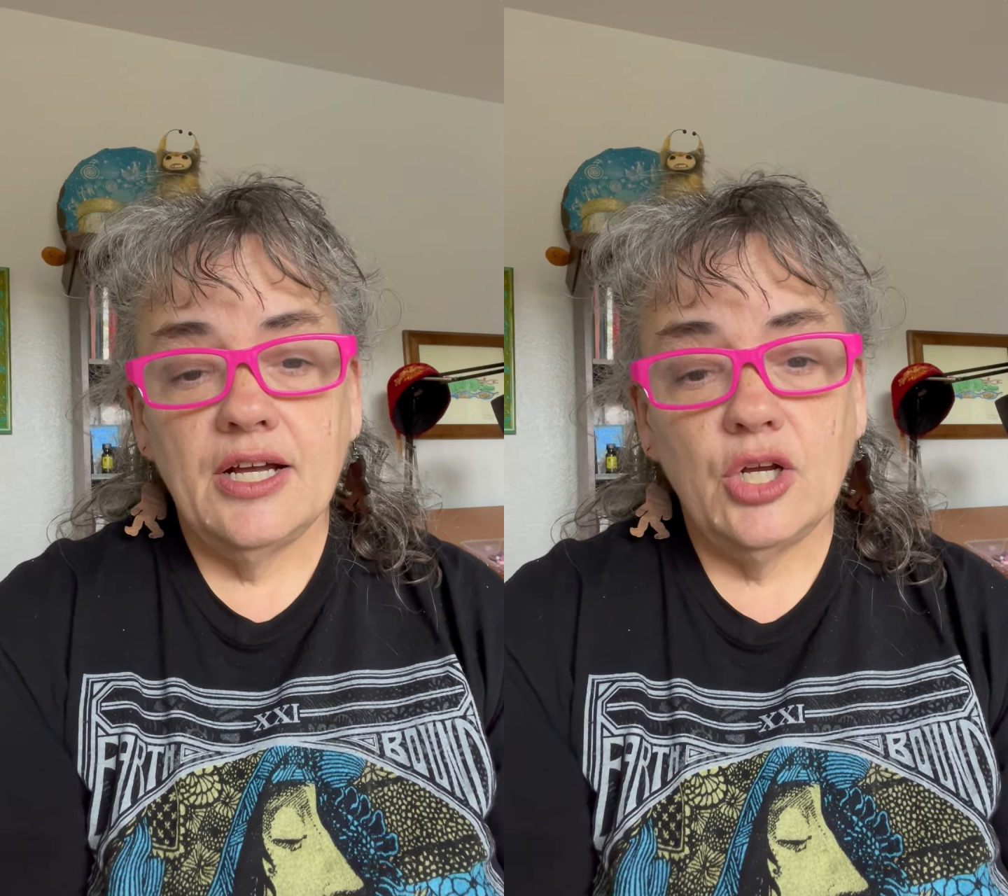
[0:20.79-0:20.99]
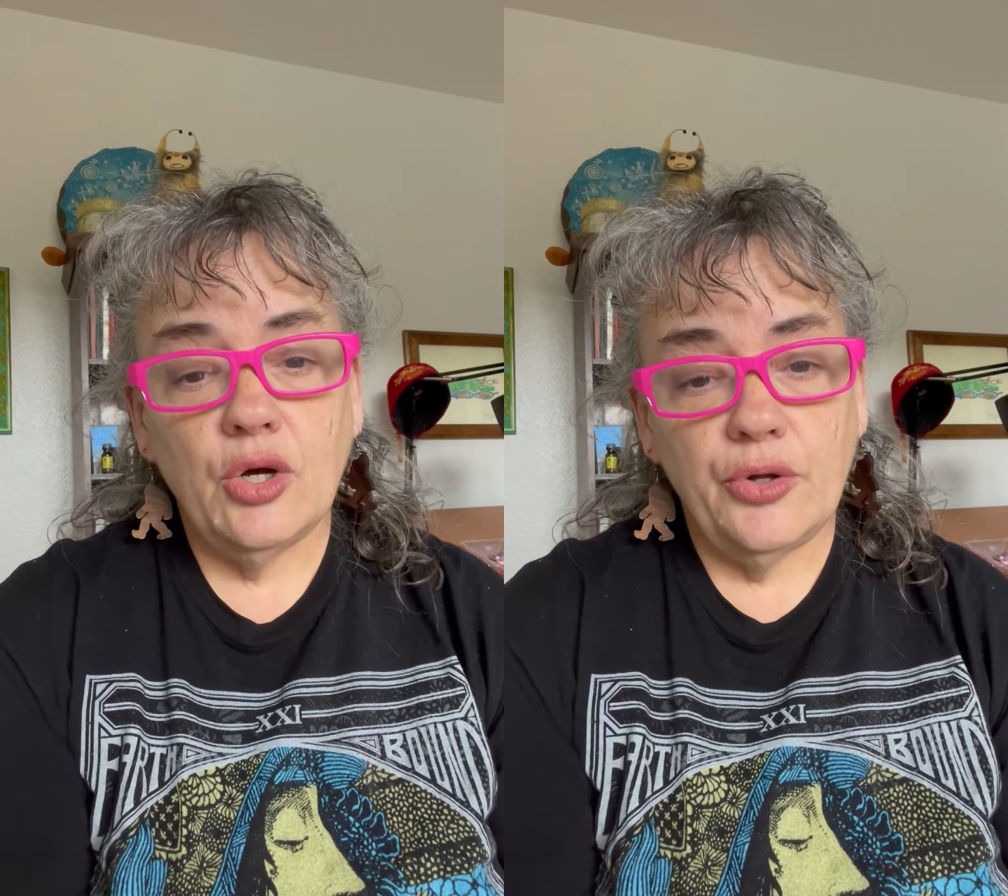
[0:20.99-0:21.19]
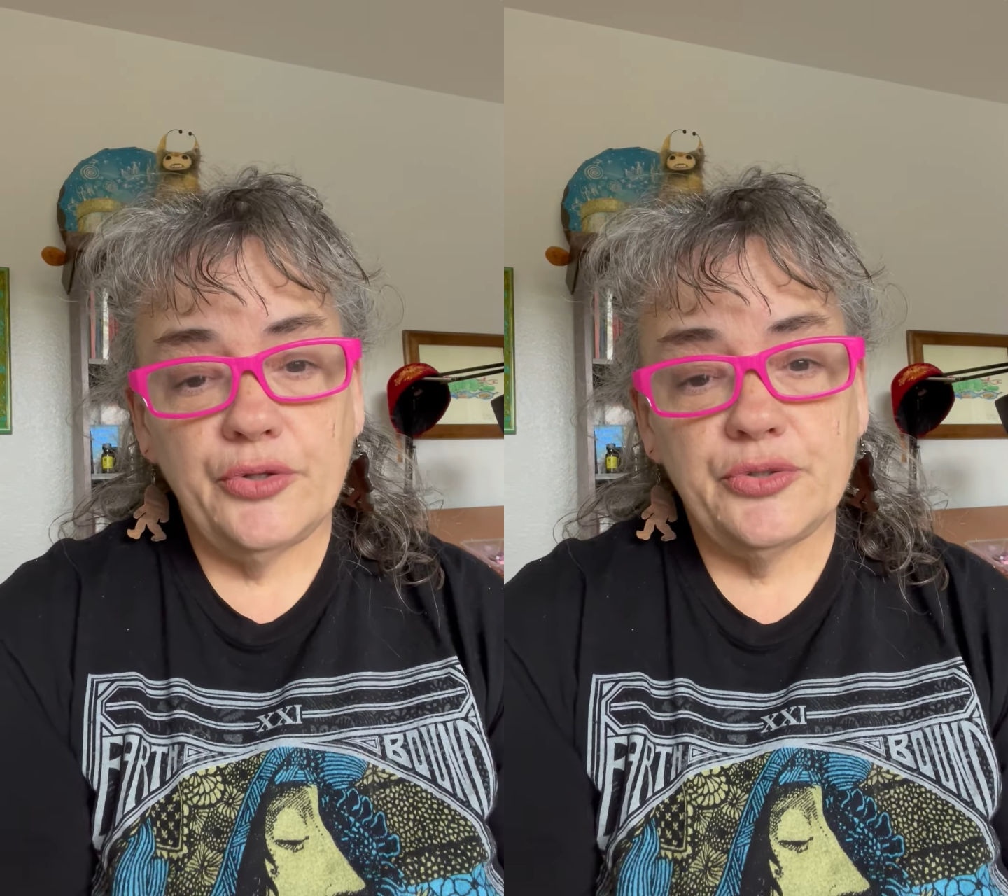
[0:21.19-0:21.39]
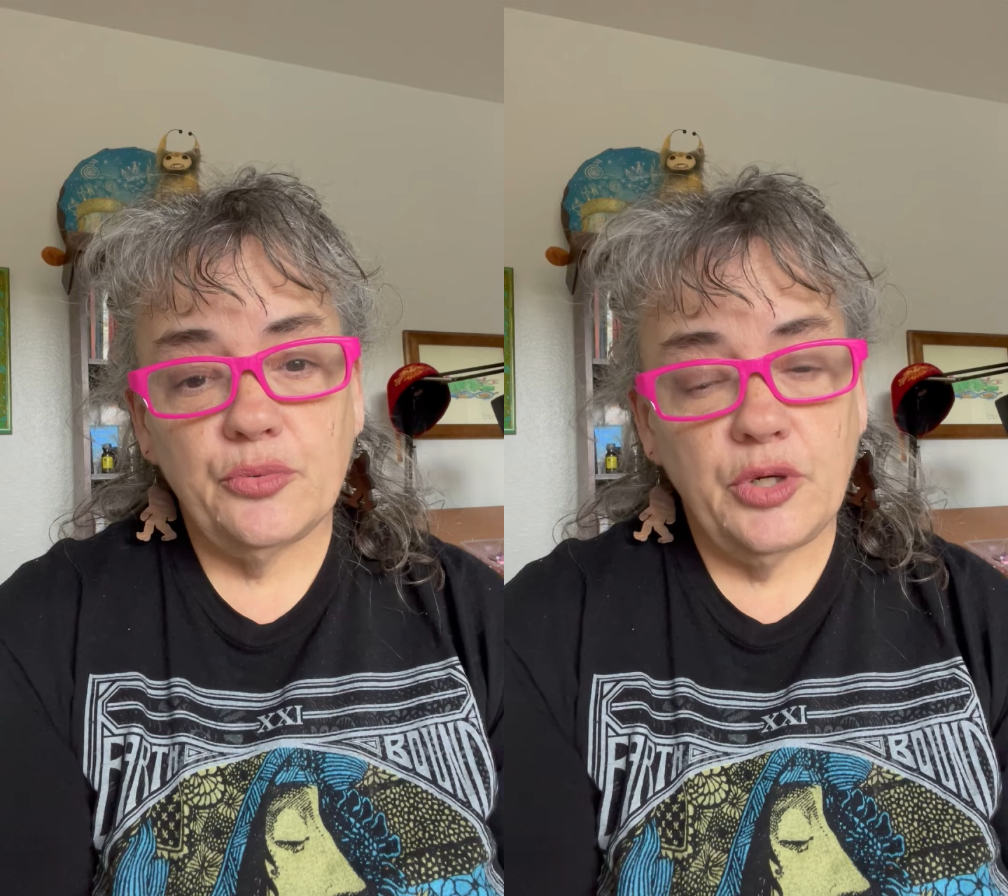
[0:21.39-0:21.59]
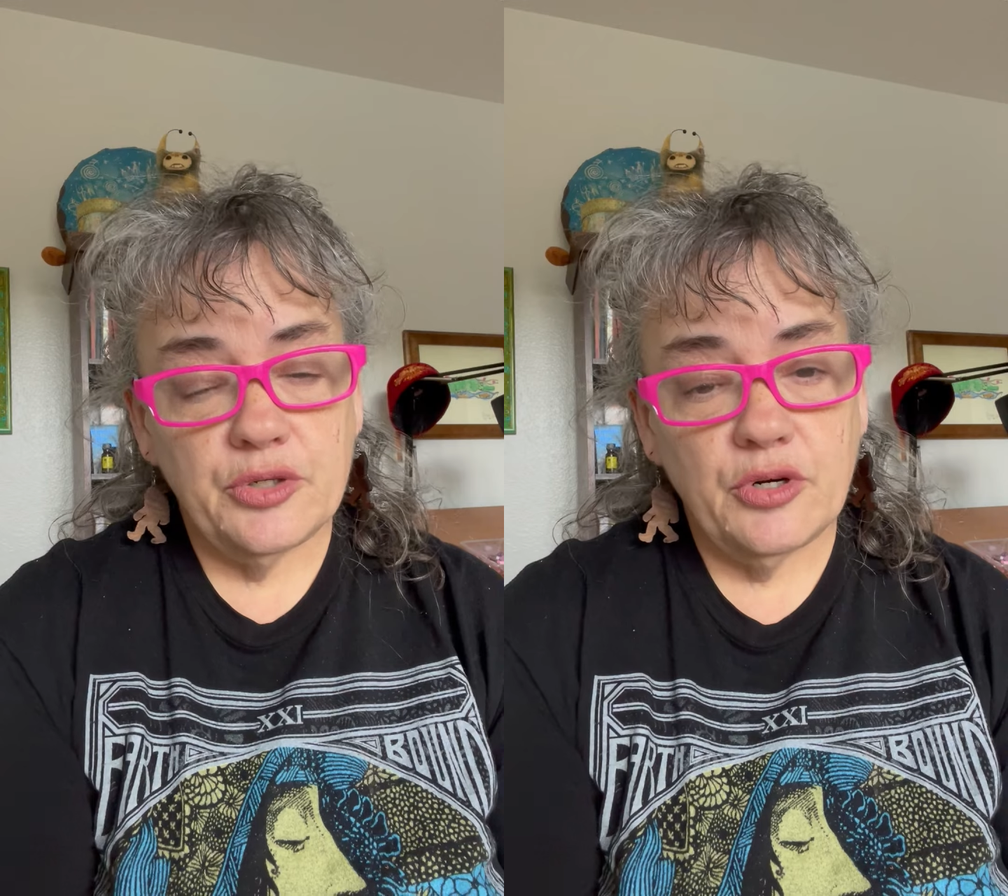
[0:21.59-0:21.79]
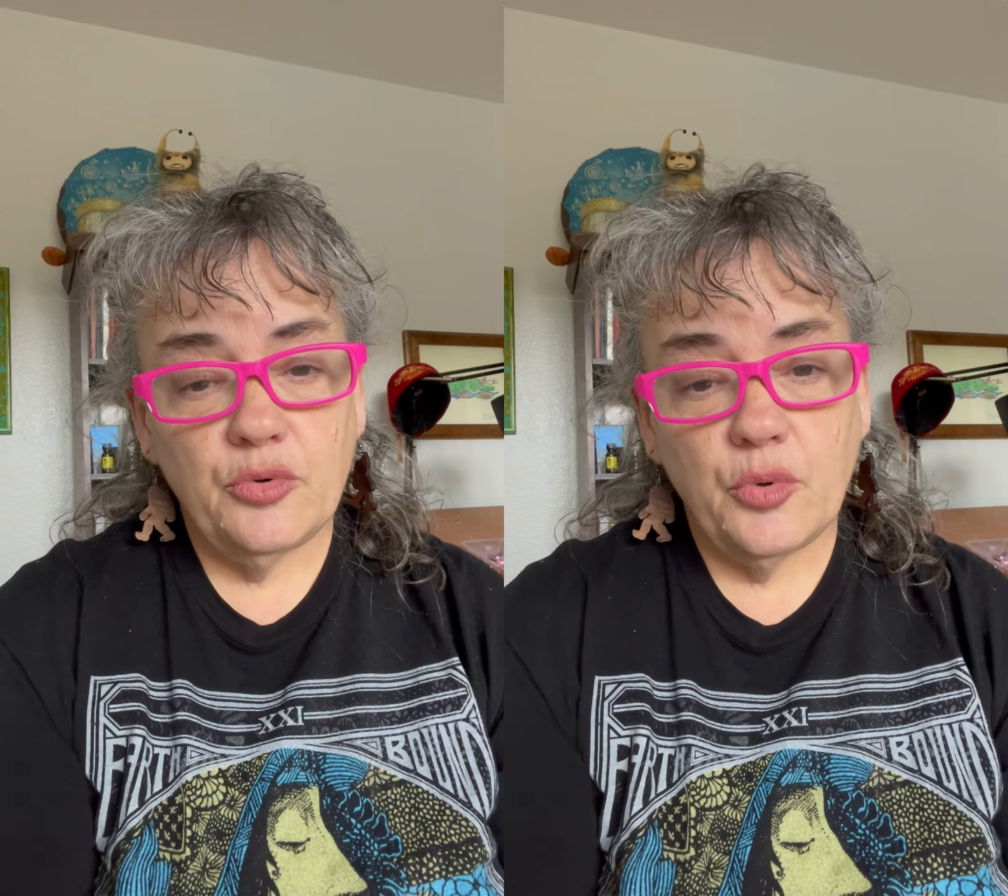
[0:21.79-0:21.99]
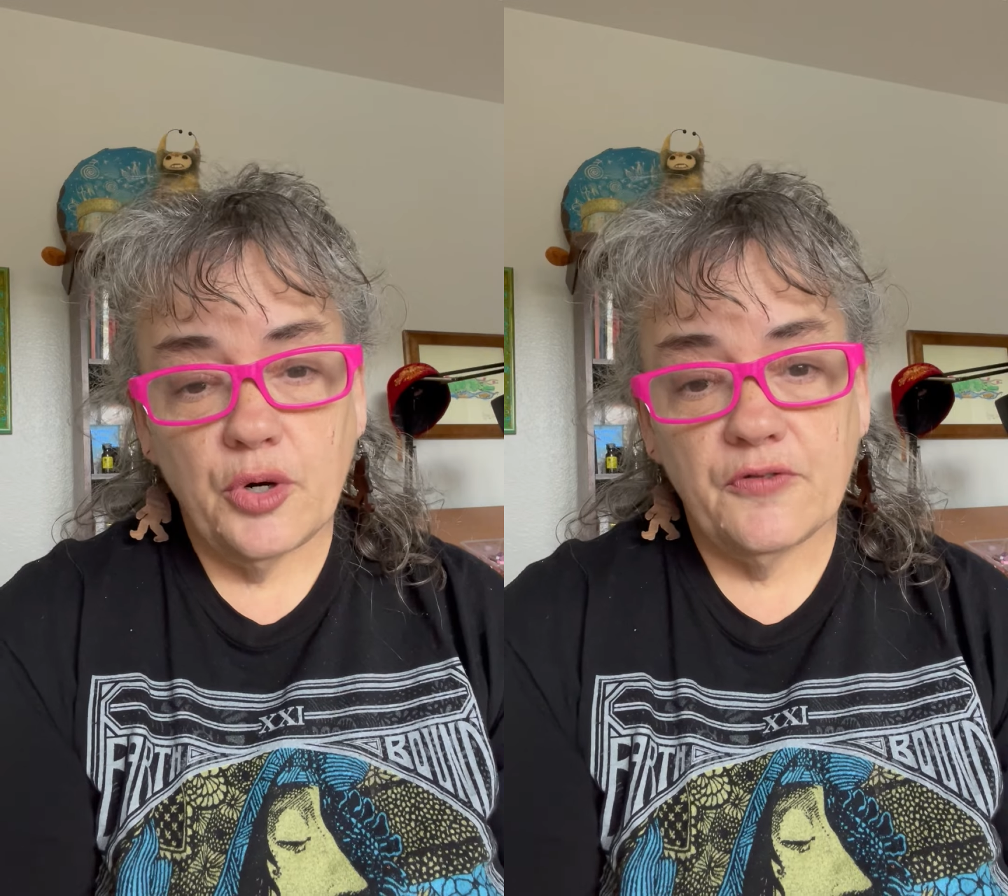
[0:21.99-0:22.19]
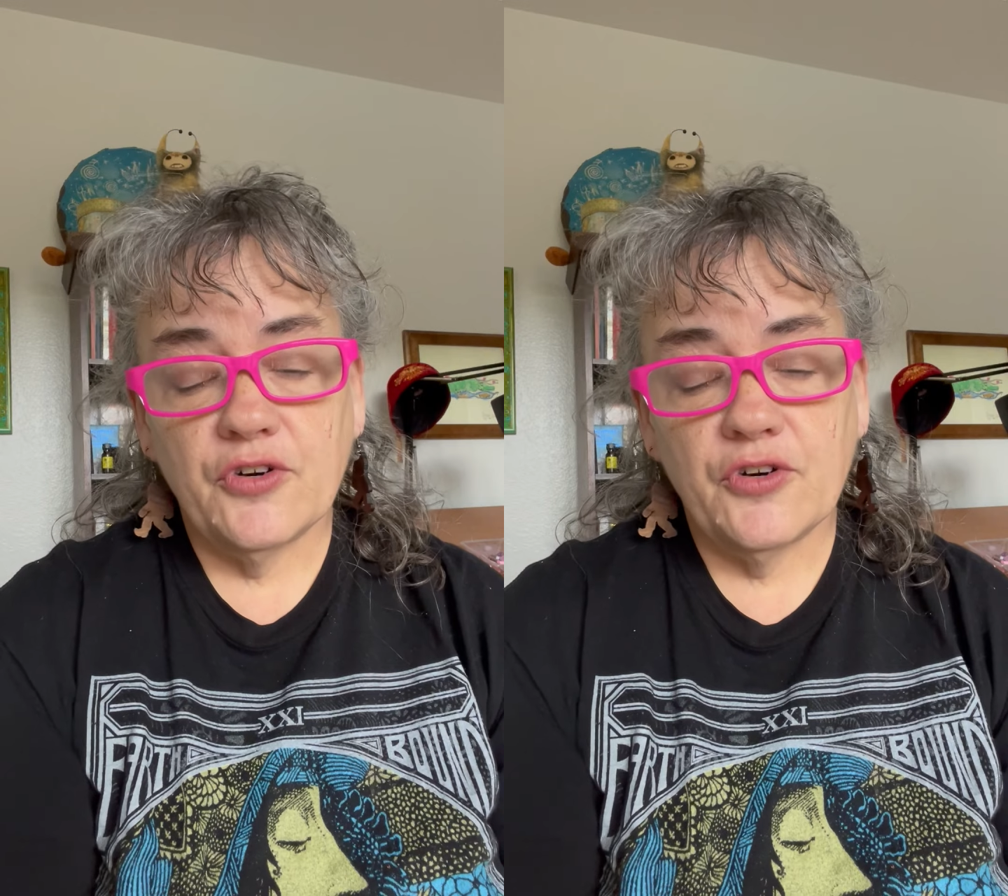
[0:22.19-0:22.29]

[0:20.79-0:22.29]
Gold Winner Award